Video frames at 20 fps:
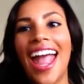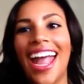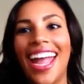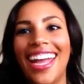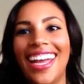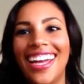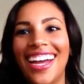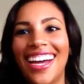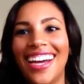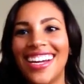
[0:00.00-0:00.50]

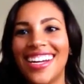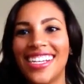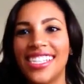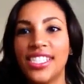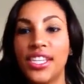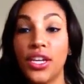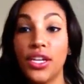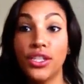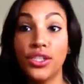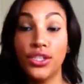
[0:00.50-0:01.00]
Hey
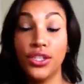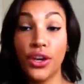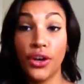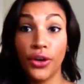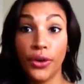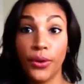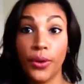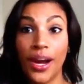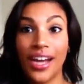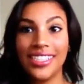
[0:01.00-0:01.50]
guys,
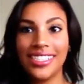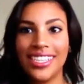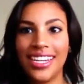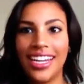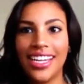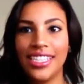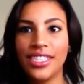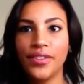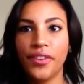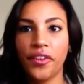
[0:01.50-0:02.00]
so
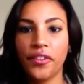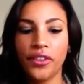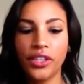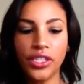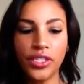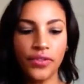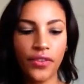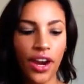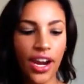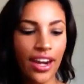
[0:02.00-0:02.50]
today is
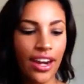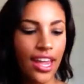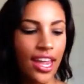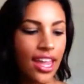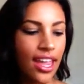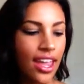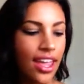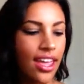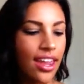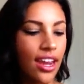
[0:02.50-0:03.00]
Favorites
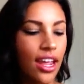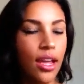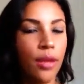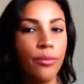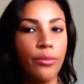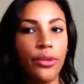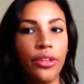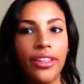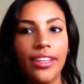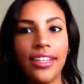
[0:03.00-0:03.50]
Friday and
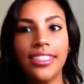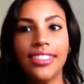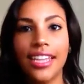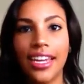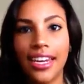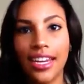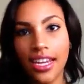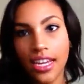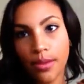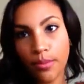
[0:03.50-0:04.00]
I'm really
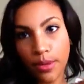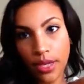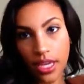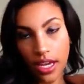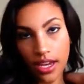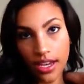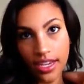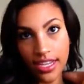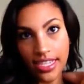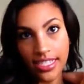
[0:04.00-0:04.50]
excited
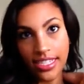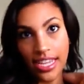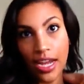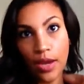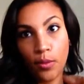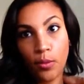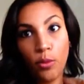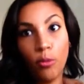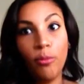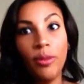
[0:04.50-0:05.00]
because
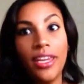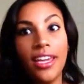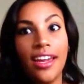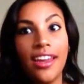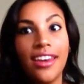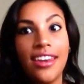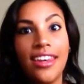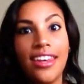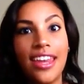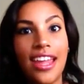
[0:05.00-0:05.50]
I will be
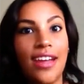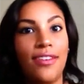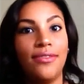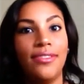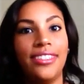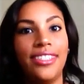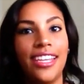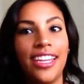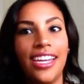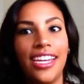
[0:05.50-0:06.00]

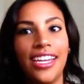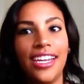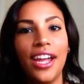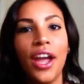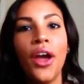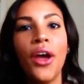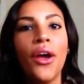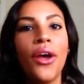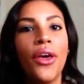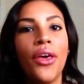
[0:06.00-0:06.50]

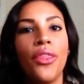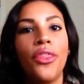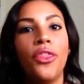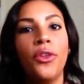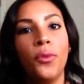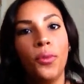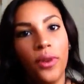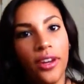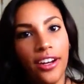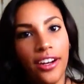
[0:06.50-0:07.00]
announcing
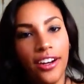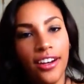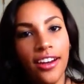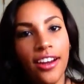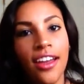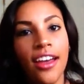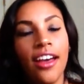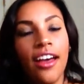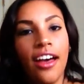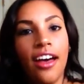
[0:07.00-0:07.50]
the winner
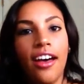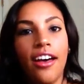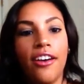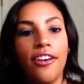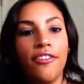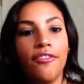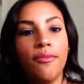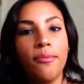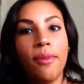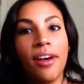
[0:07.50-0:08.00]

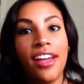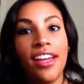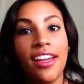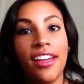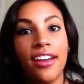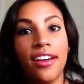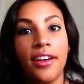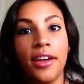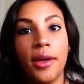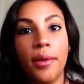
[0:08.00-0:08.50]
of
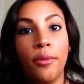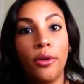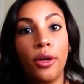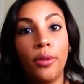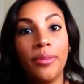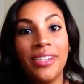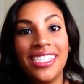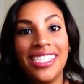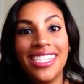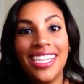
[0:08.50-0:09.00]
my
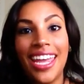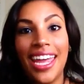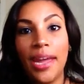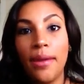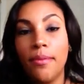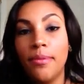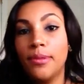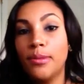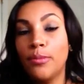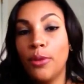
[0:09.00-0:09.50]
Urban
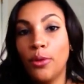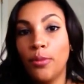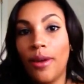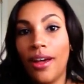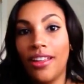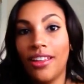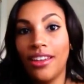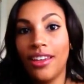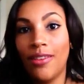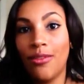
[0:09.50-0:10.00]
Decay Smoke
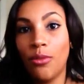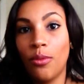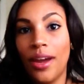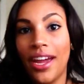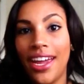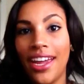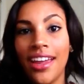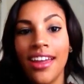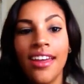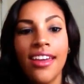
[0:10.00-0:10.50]
Palette
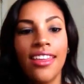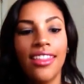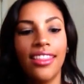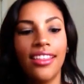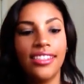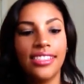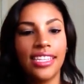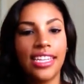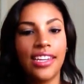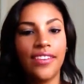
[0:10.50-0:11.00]
giveaway
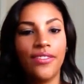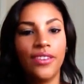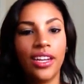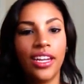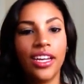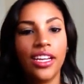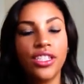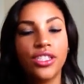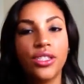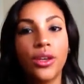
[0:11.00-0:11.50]
this
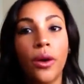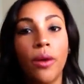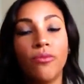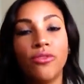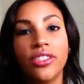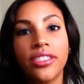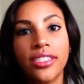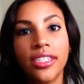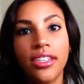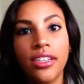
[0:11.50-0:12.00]
evening. So I'm
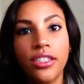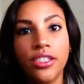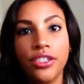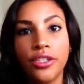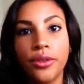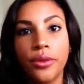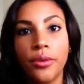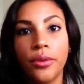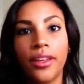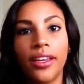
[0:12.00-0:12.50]
just going to
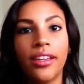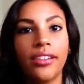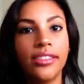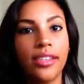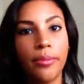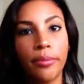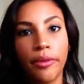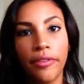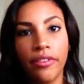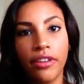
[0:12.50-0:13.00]
do like a
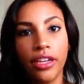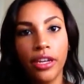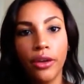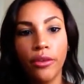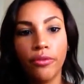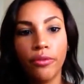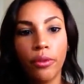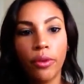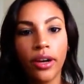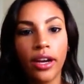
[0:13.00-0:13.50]
separate
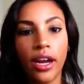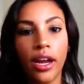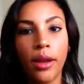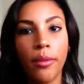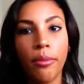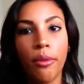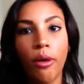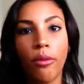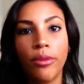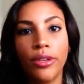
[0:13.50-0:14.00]
video for
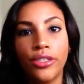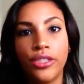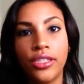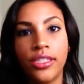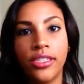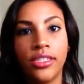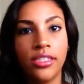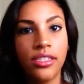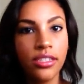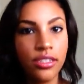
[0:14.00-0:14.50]
it, probably
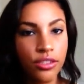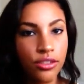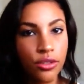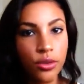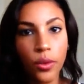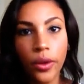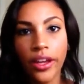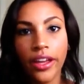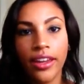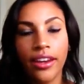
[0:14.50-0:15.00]
just a
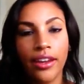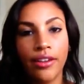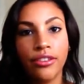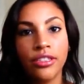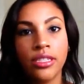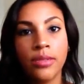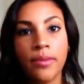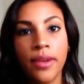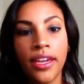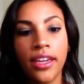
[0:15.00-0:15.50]
quick
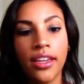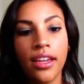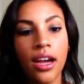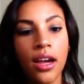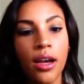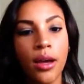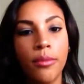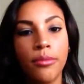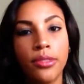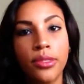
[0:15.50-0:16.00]

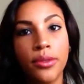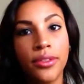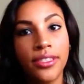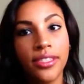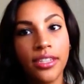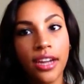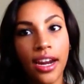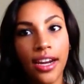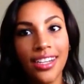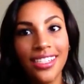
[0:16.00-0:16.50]
announcement. So
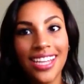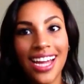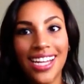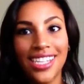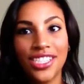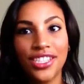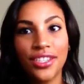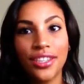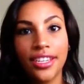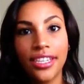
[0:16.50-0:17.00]
it's not
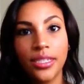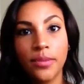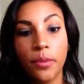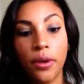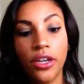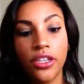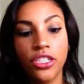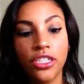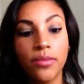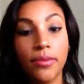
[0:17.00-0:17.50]
attached to this,
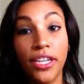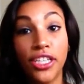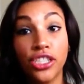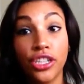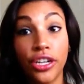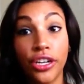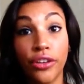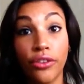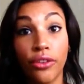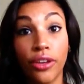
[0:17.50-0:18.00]
but just make
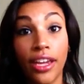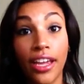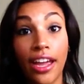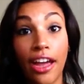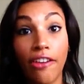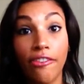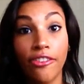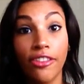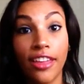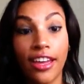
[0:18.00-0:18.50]
sure you're looking
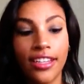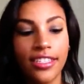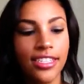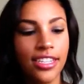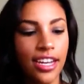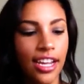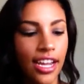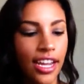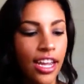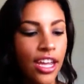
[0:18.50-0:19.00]
out for that
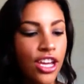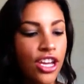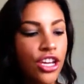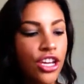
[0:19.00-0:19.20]
tonight.